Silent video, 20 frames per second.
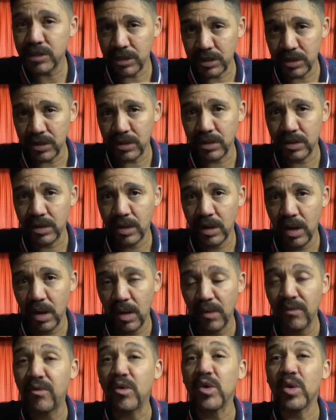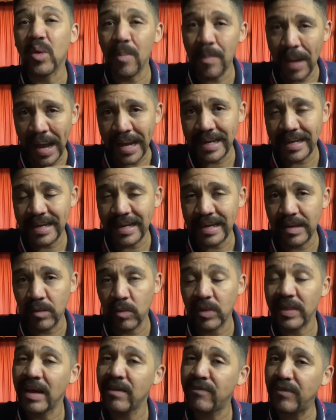year for your banking
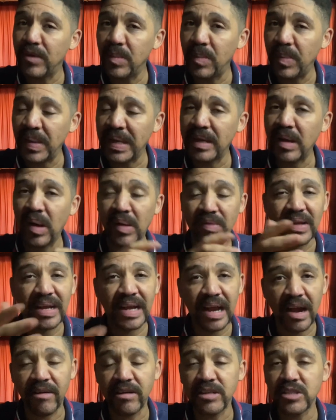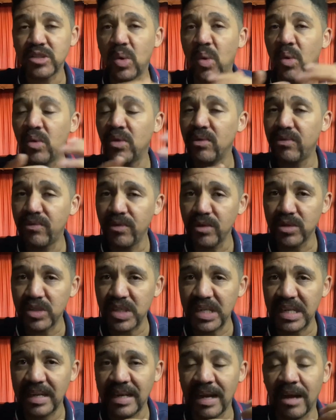with FNB on the current or the
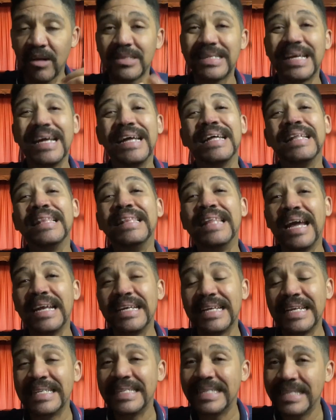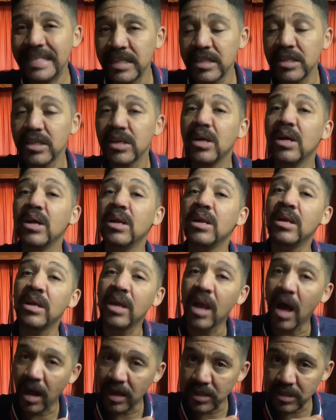Fusion account than it did
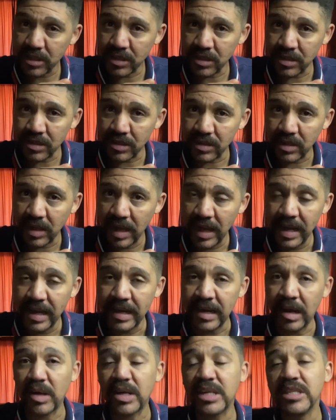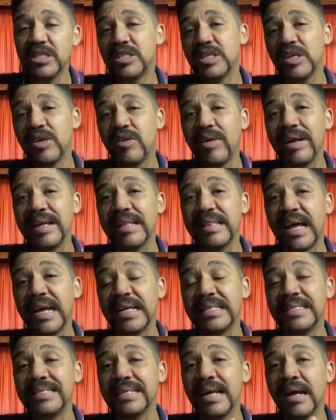last year. Now, considering
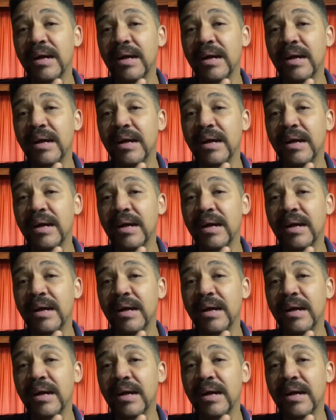that